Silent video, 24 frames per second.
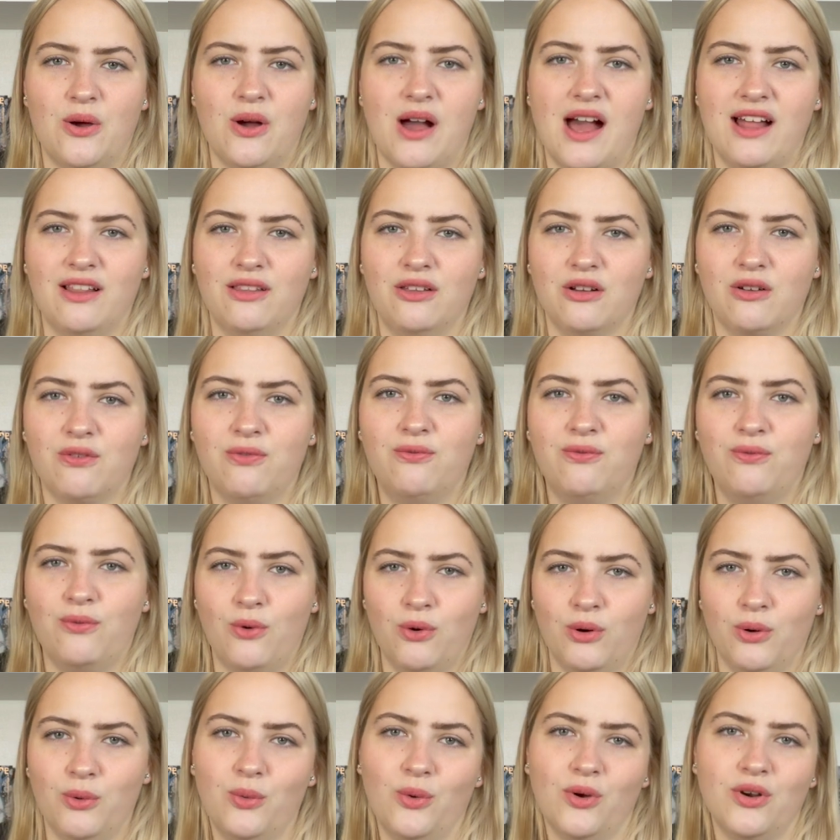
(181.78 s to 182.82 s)
I look
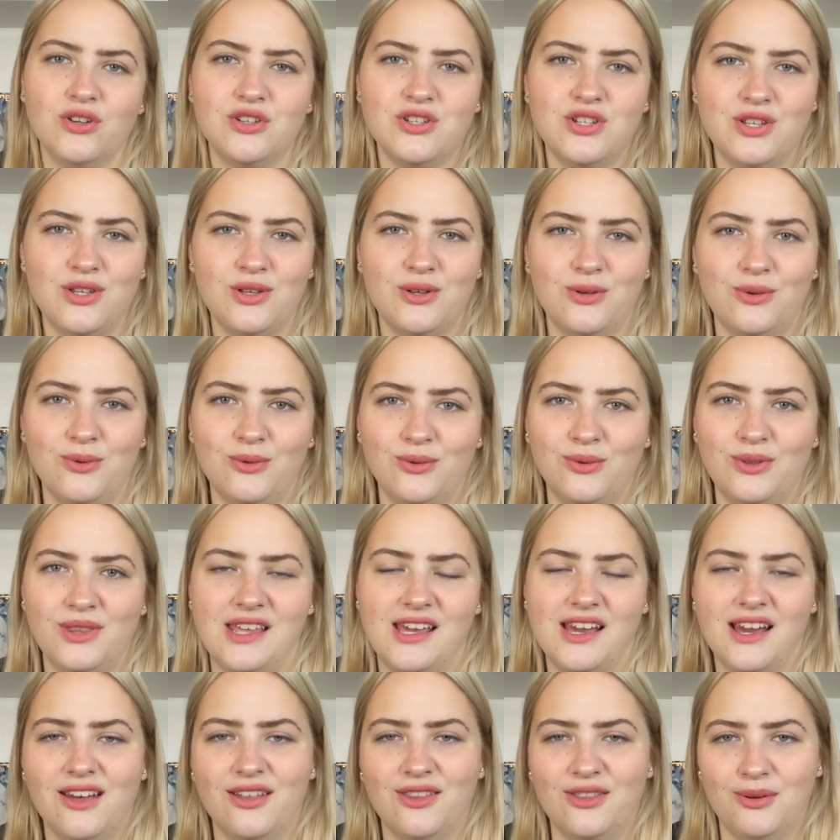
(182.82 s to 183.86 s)
forward to the
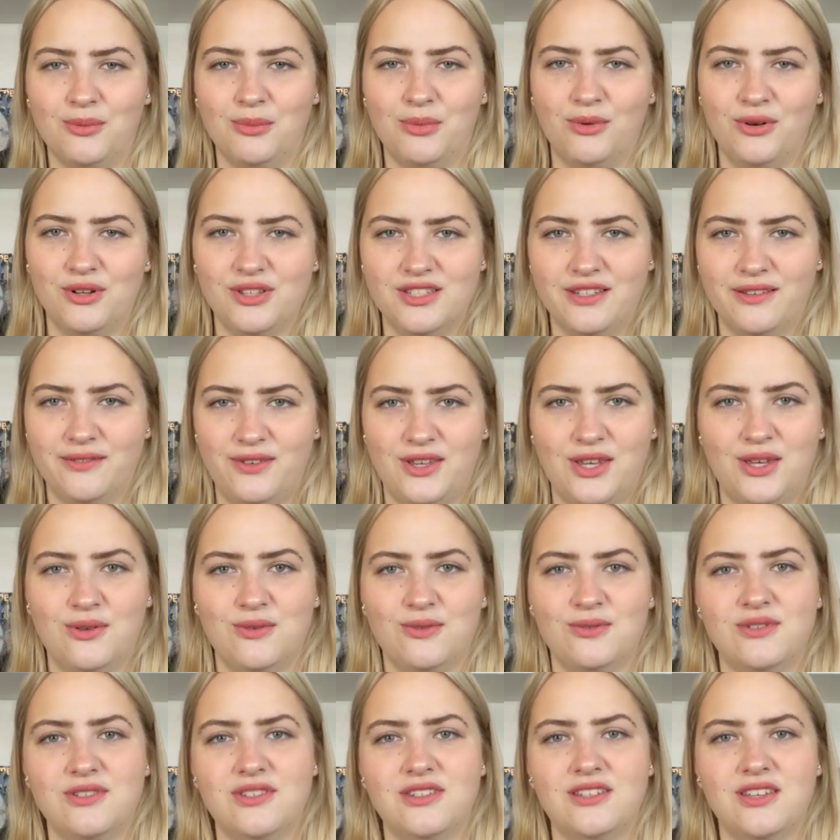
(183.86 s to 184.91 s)
other points of
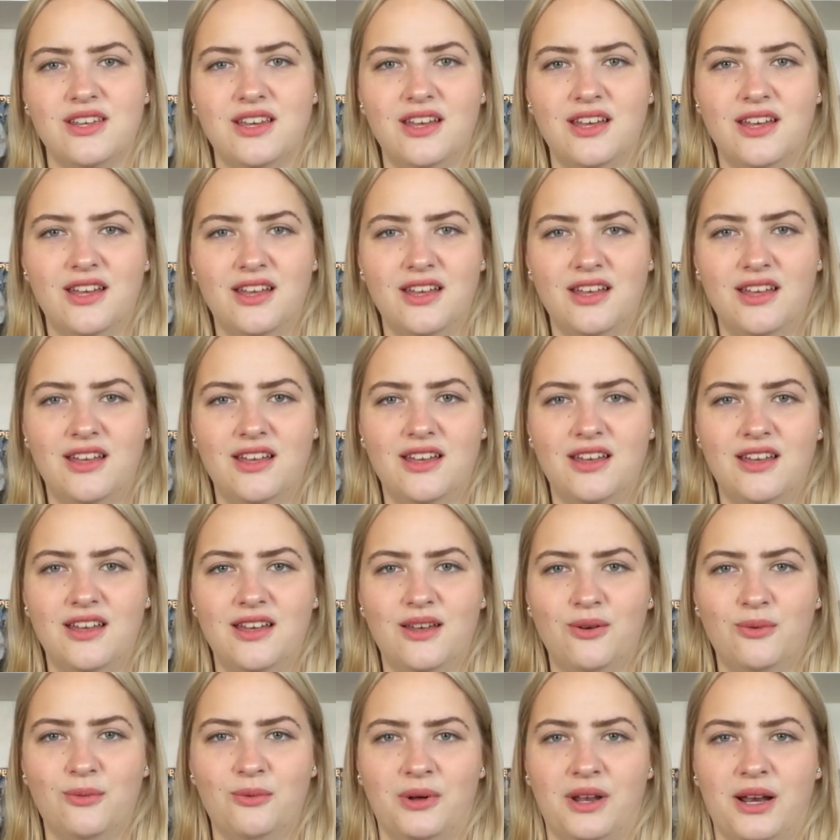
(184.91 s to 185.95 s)
views
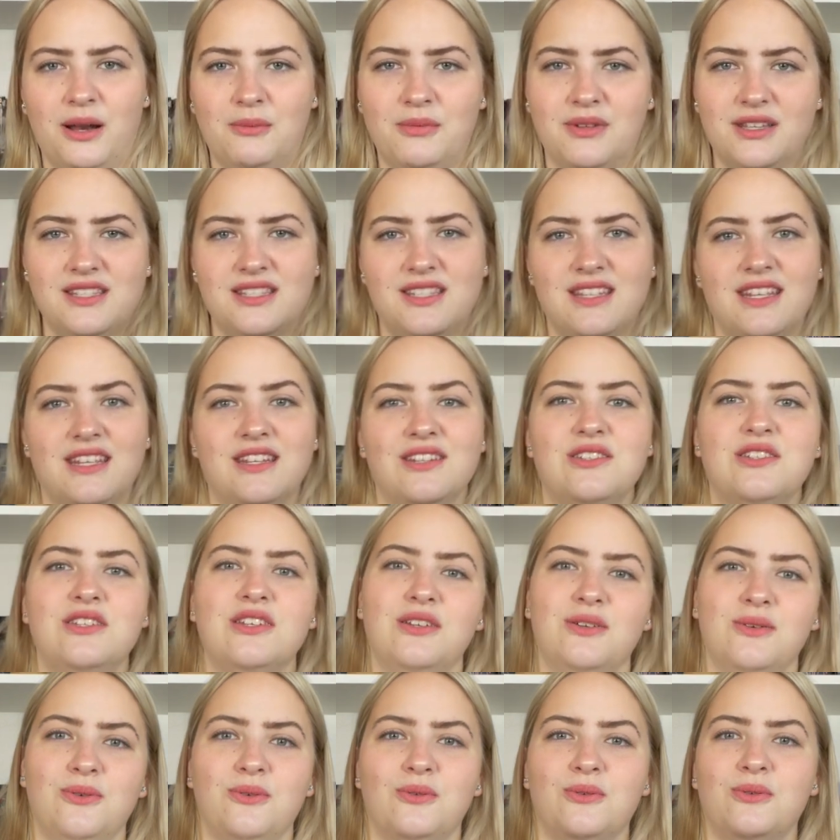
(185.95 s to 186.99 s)
when I'm listening
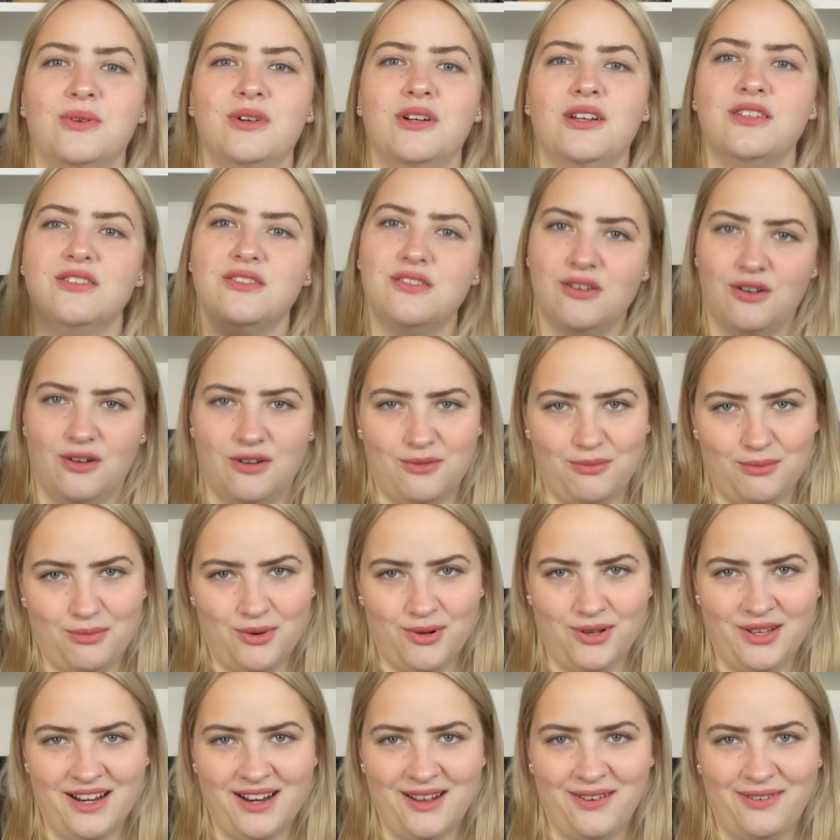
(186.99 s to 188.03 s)
to a certain
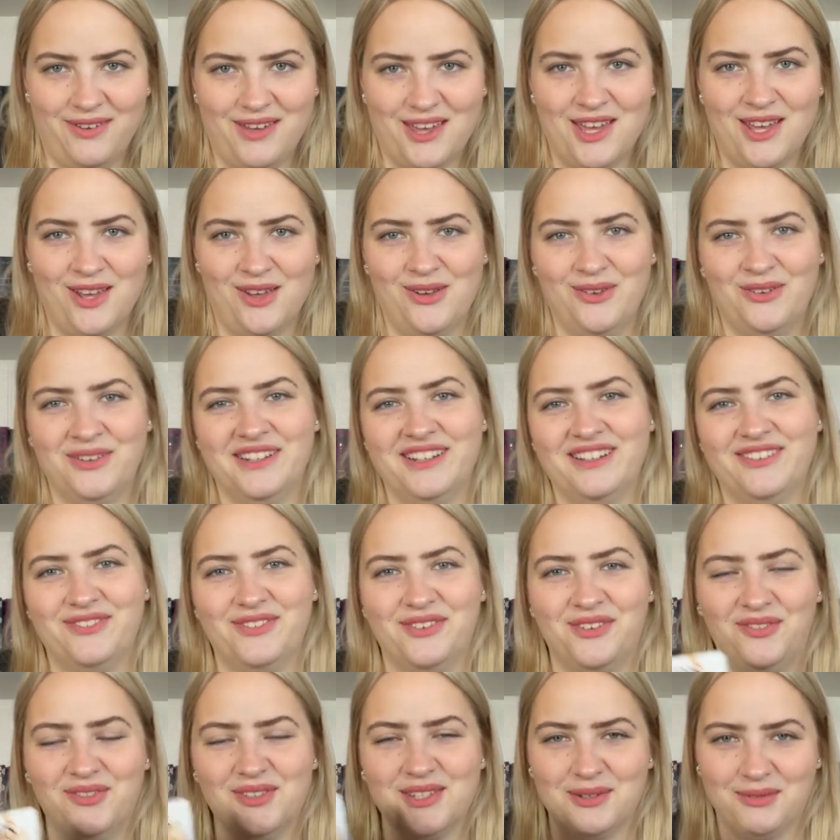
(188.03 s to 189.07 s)
point of view
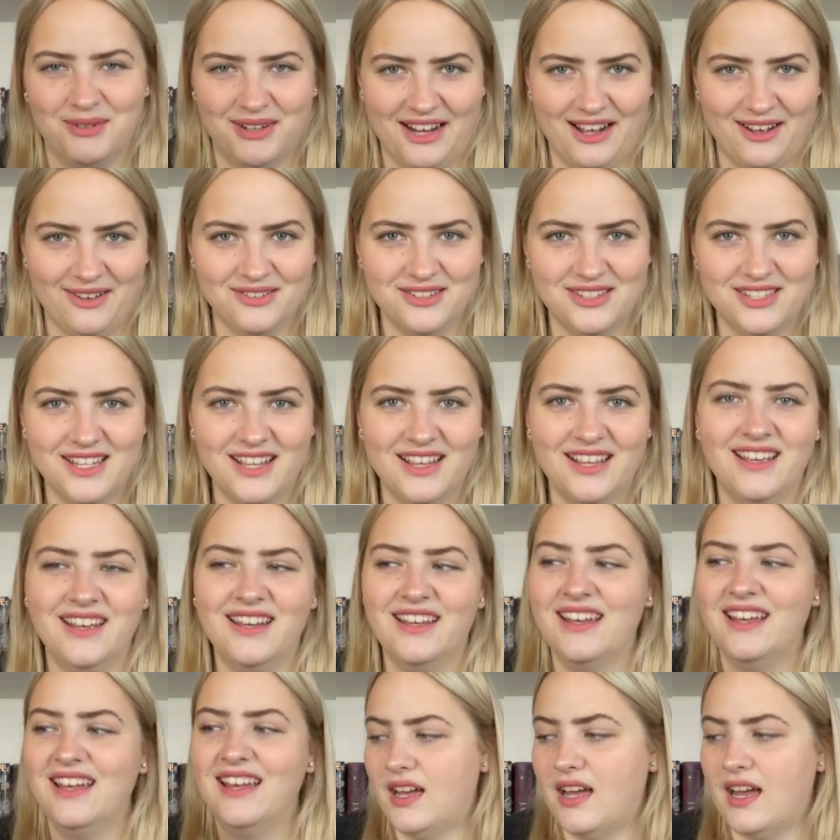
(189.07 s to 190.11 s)
from someone else.
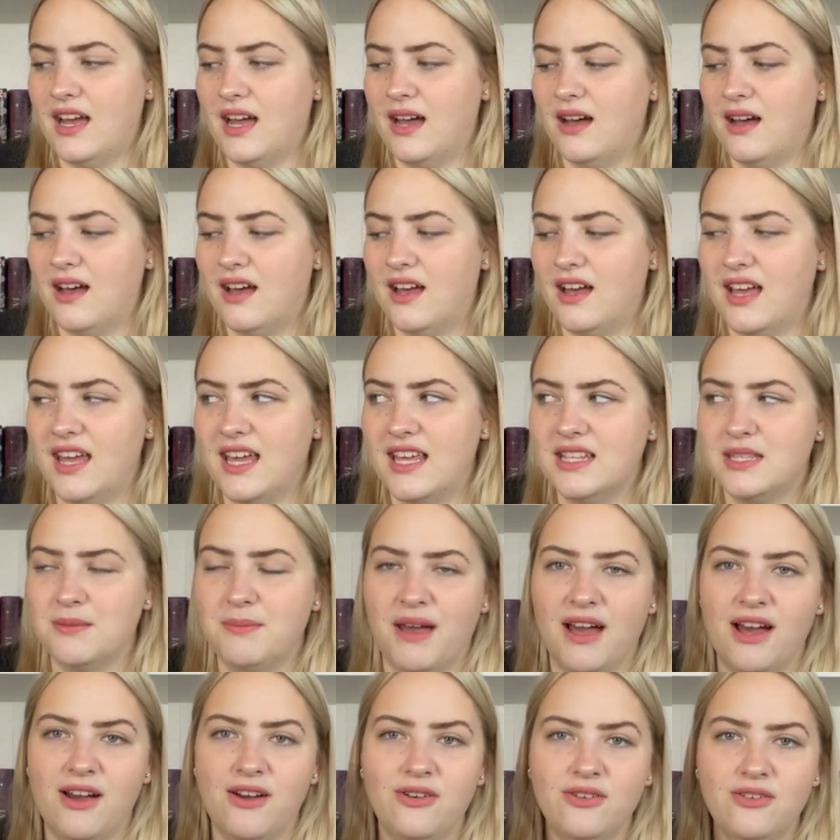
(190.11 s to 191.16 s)
It's
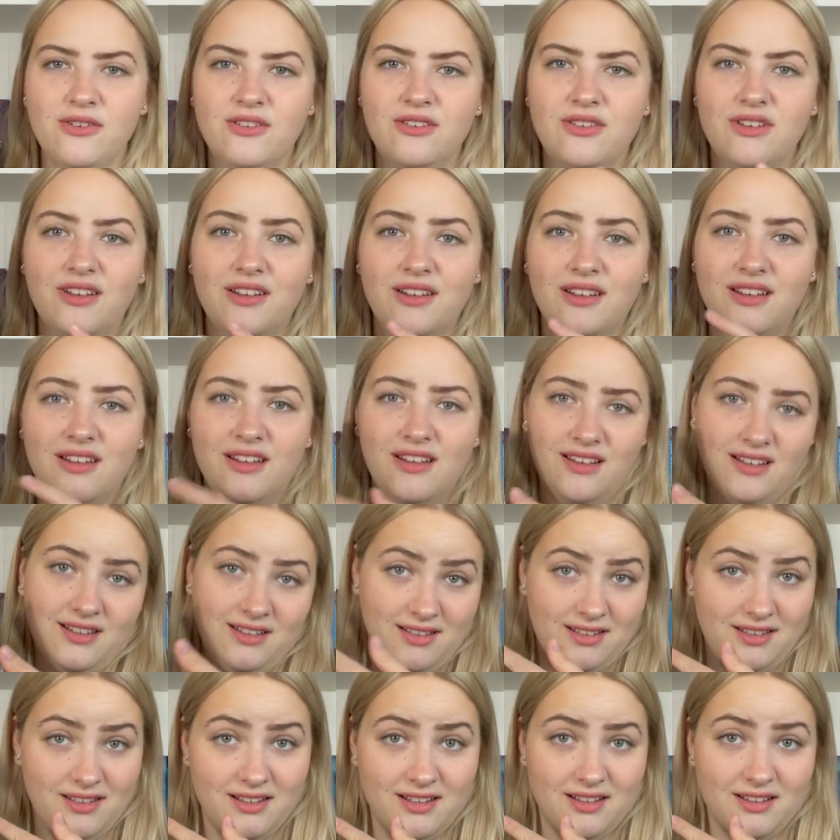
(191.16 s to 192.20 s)
about
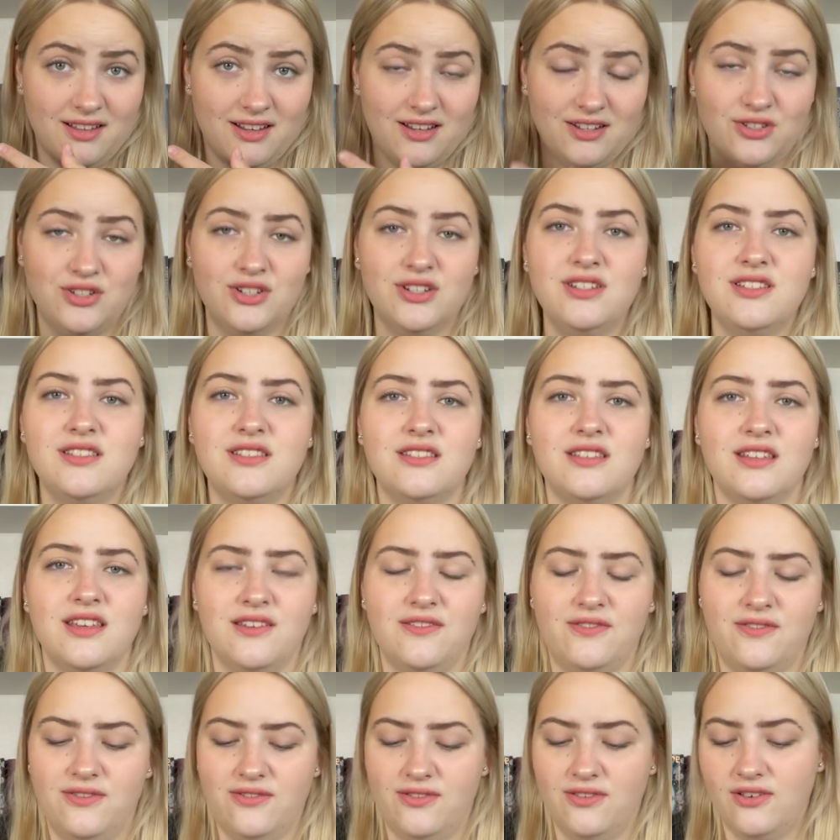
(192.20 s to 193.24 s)
Elantris, if
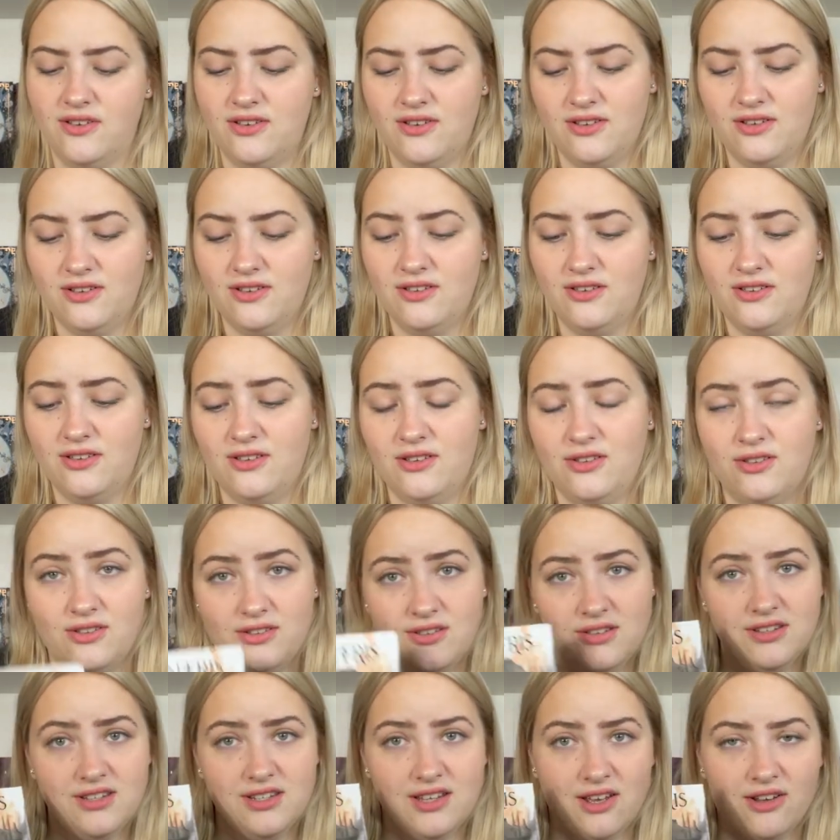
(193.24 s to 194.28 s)
you
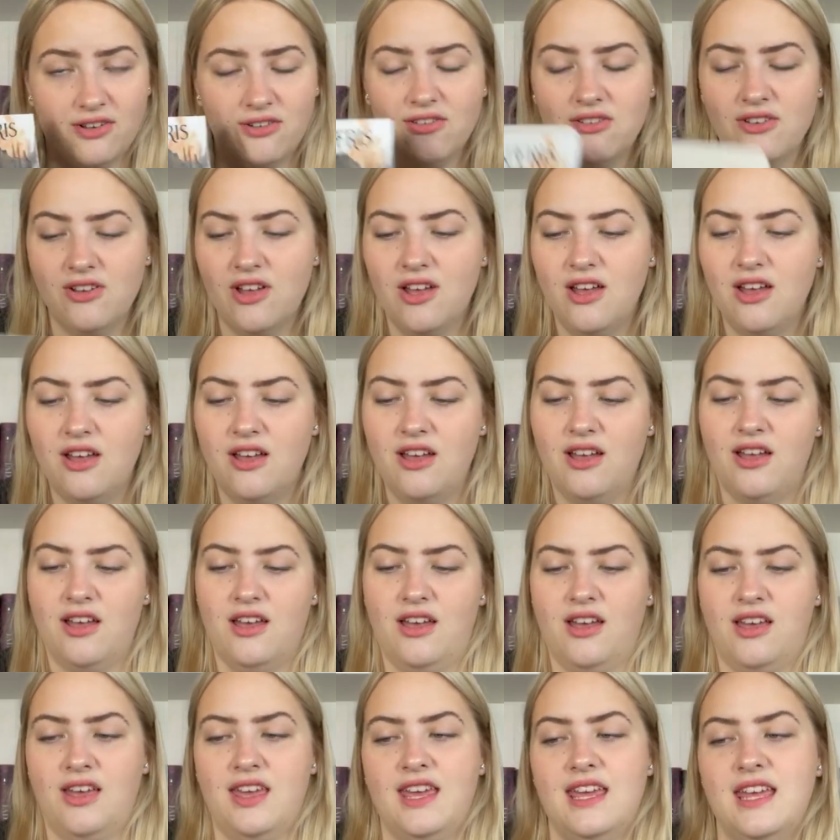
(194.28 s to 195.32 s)
couldn't tell.
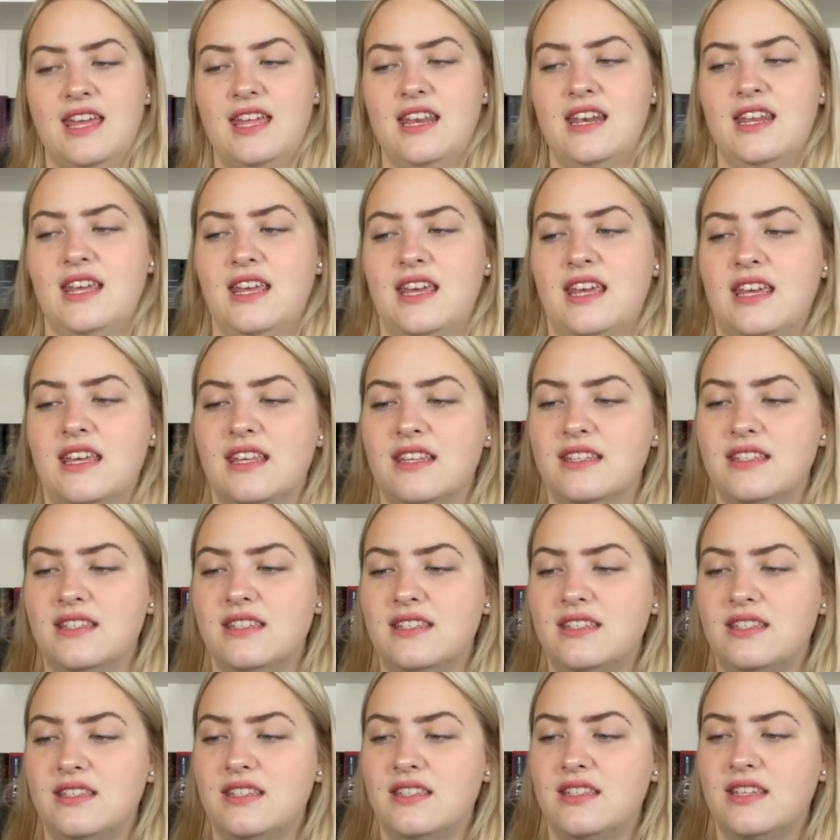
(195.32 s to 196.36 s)
It
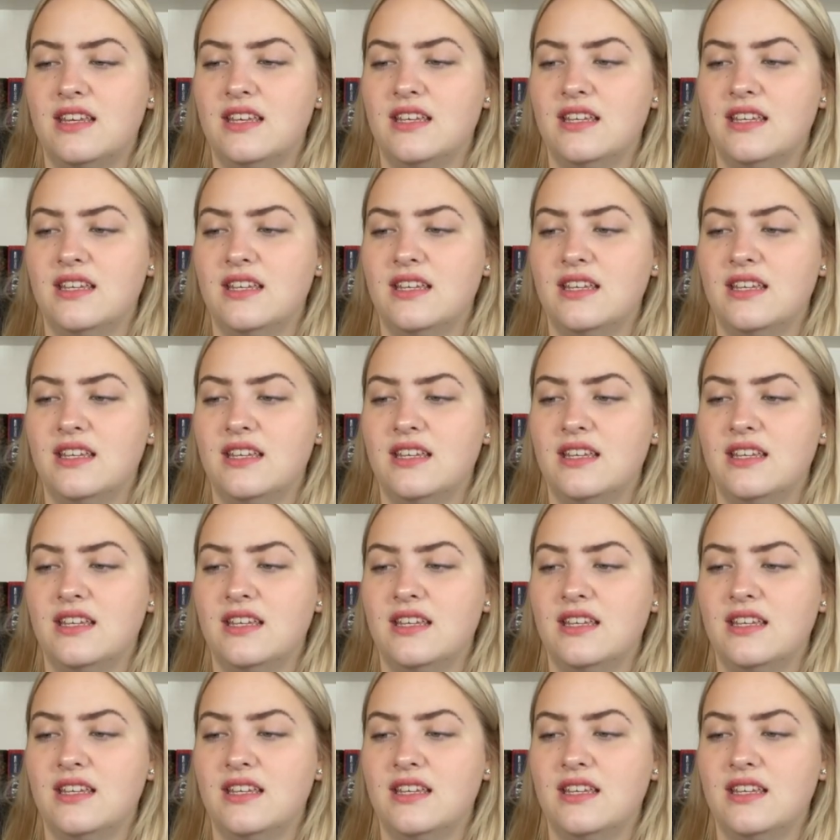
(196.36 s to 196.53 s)
is,